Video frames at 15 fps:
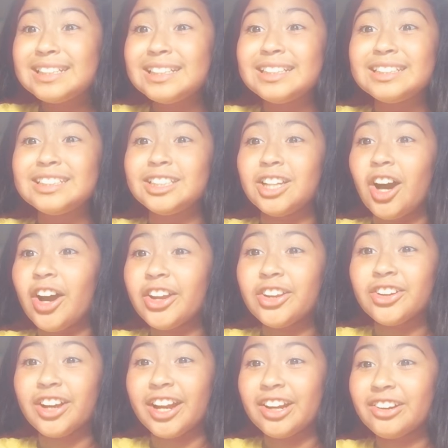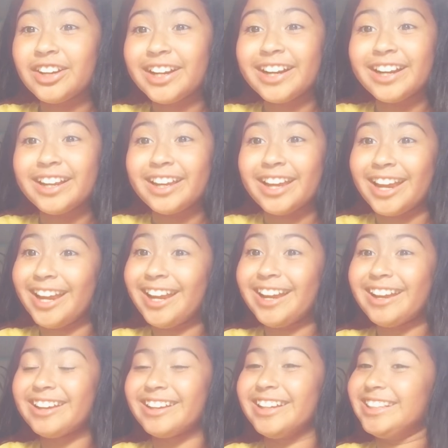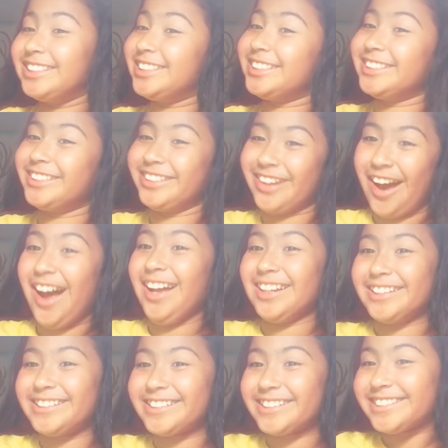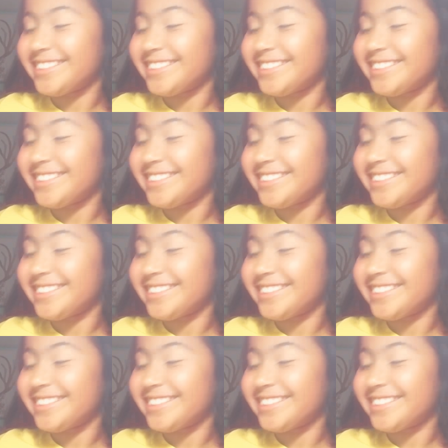It's not your Eric cake. It's not.